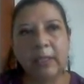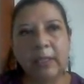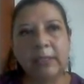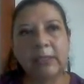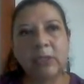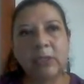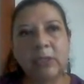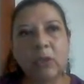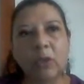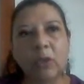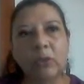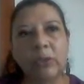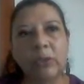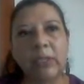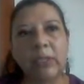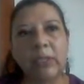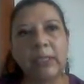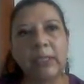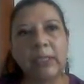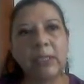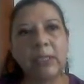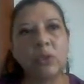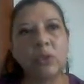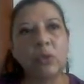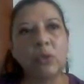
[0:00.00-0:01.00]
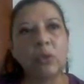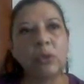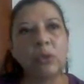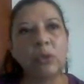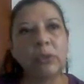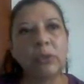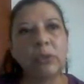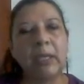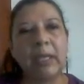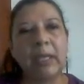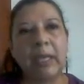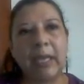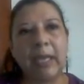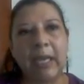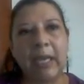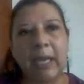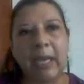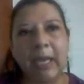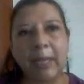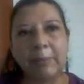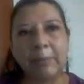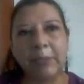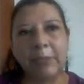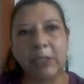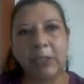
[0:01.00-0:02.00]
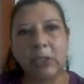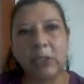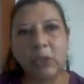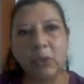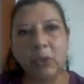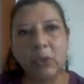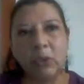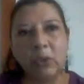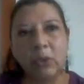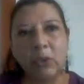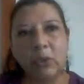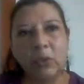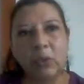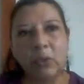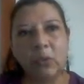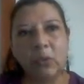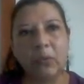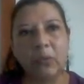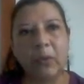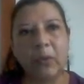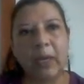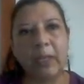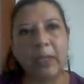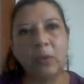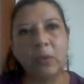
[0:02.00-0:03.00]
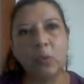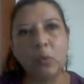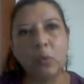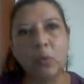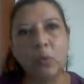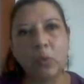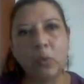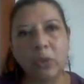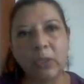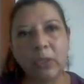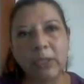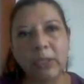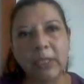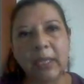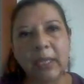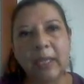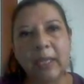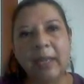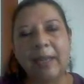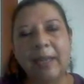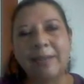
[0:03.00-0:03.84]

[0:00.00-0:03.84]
So this tool helps you to find words